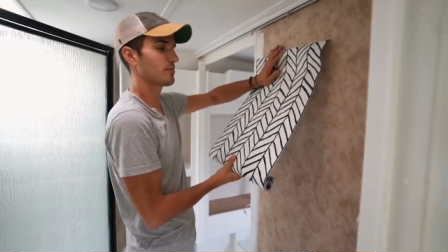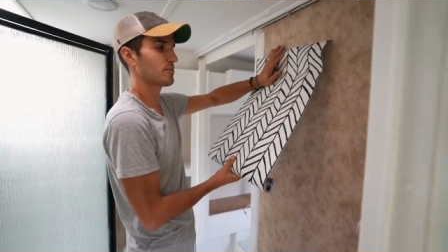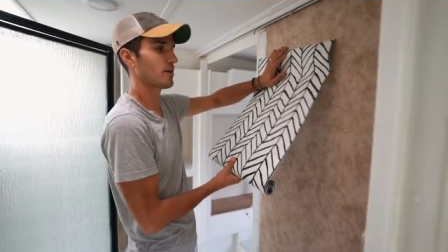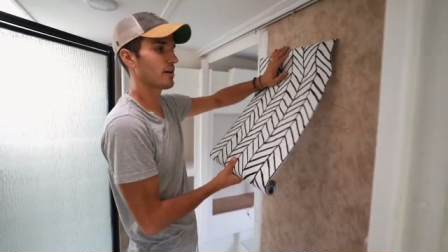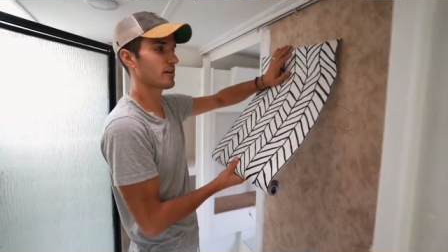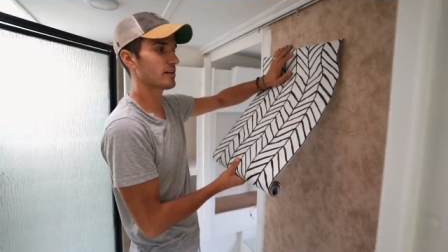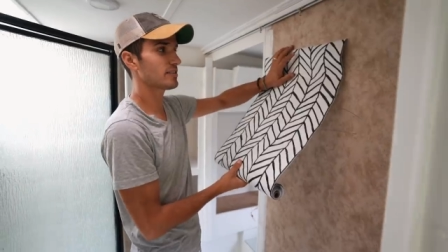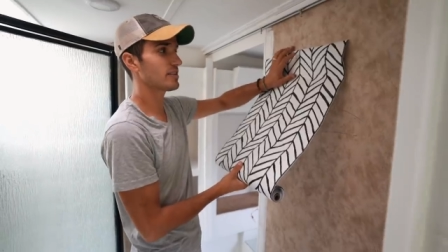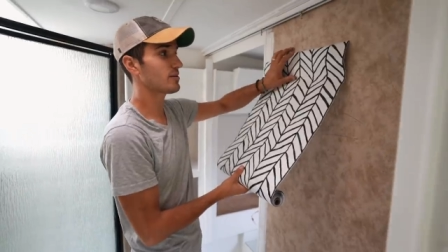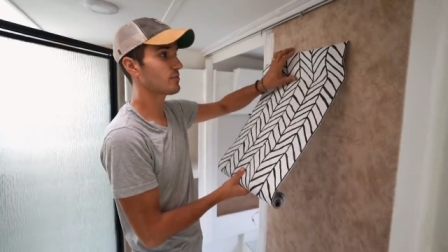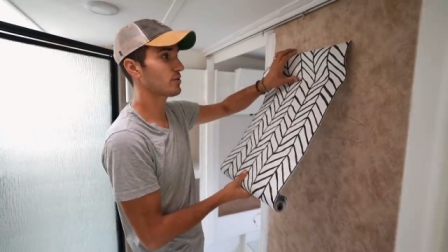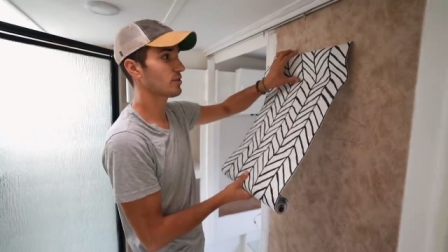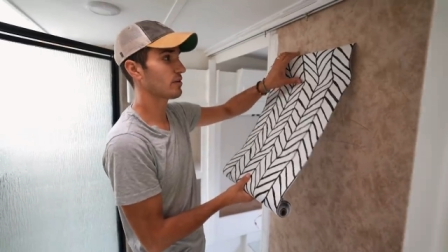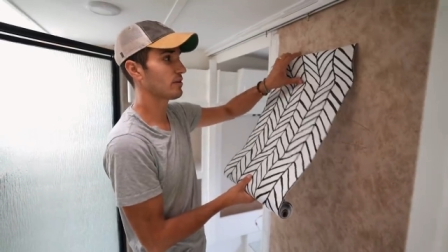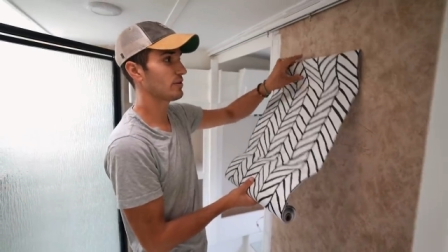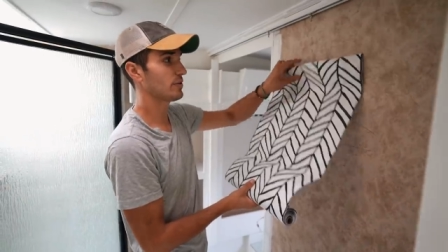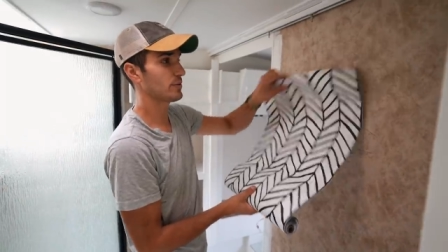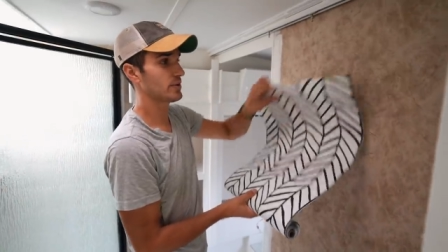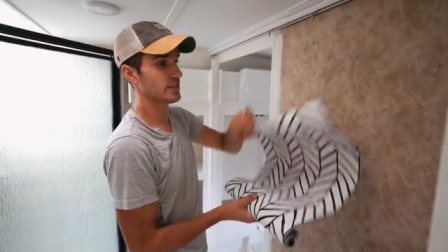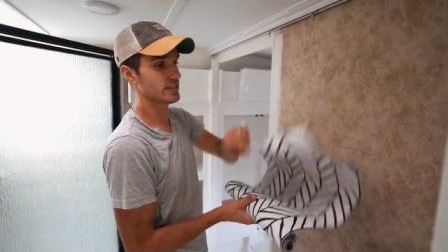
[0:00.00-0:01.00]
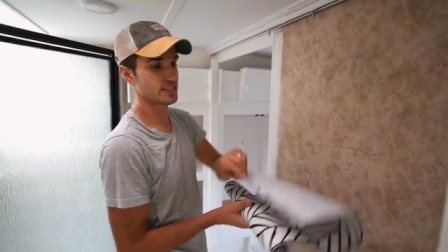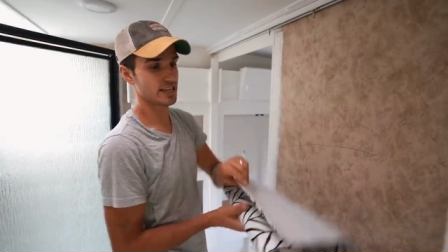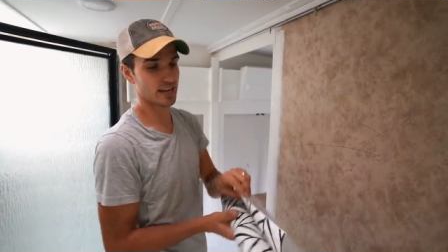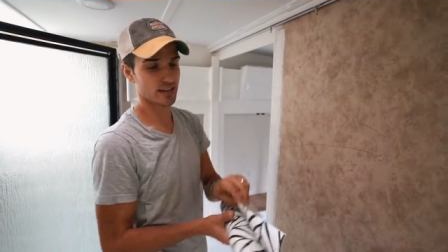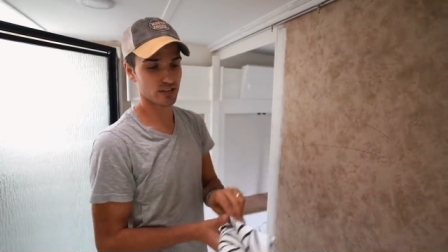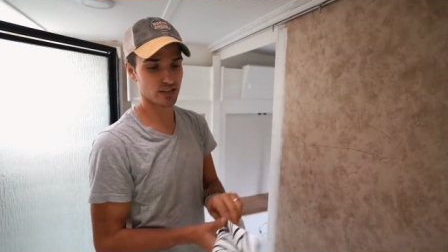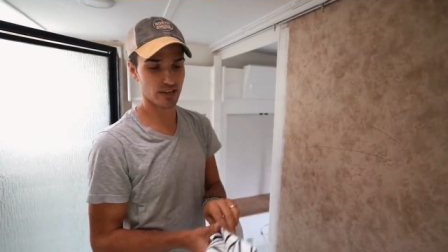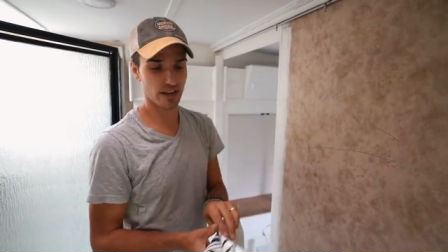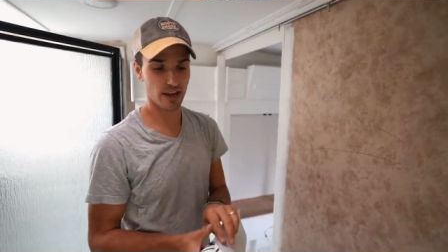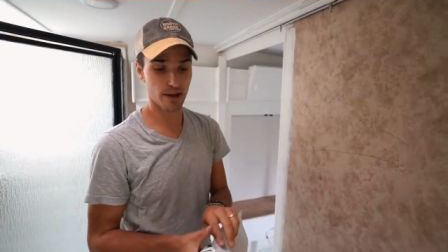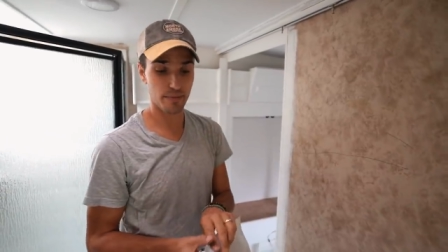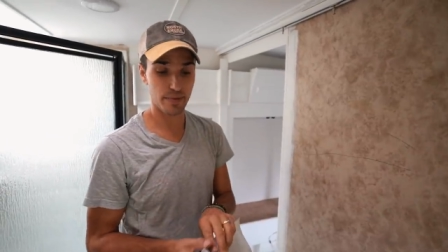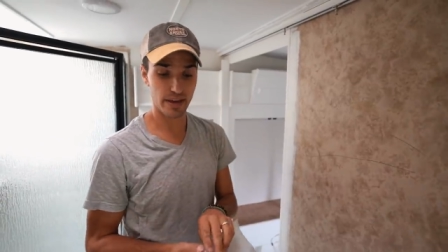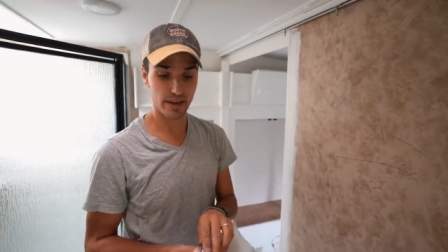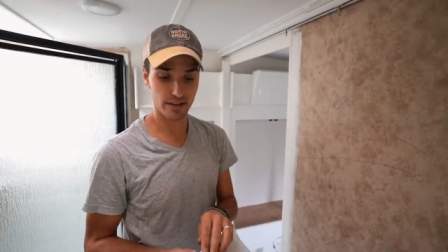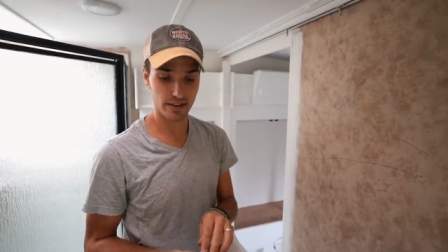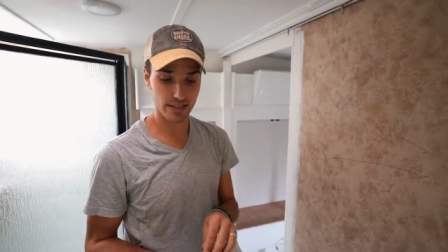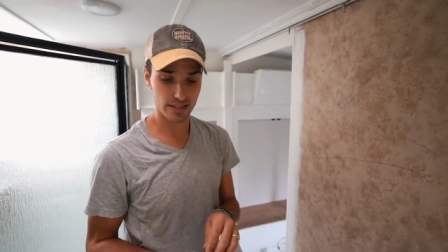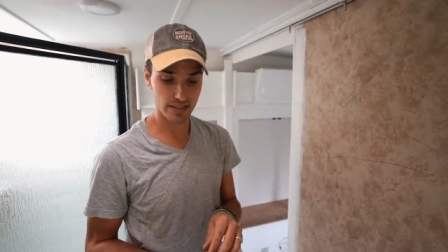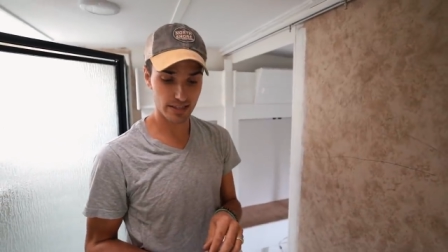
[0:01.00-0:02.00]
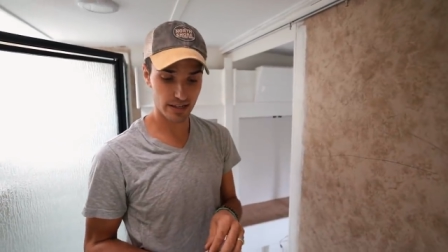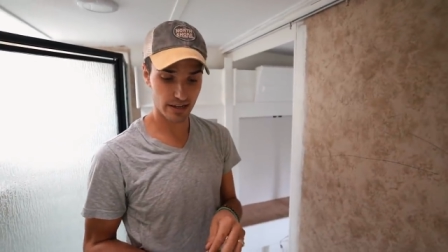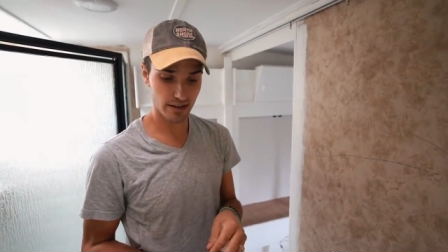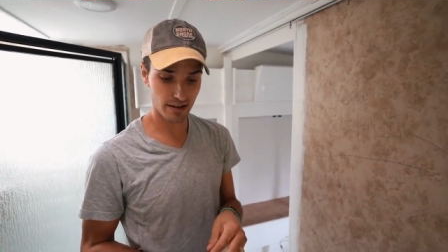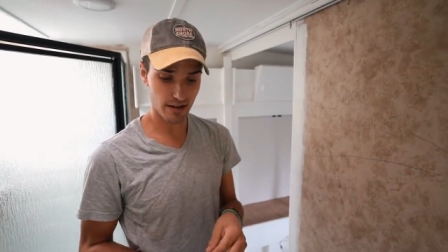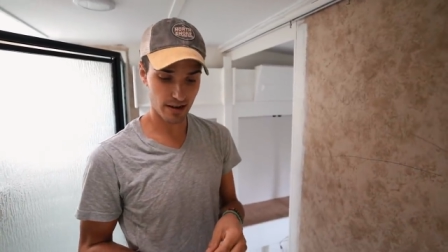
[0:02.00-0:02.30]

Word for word: The product that we're going with is actually a peel and stick